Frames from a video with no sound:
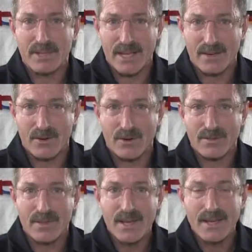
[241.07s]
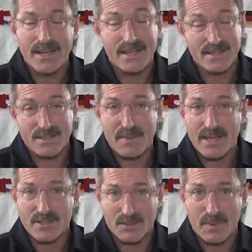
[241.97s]
planet Earth into
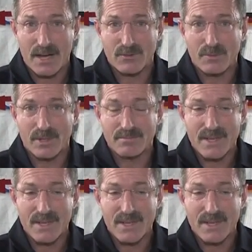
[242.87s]
space as possible.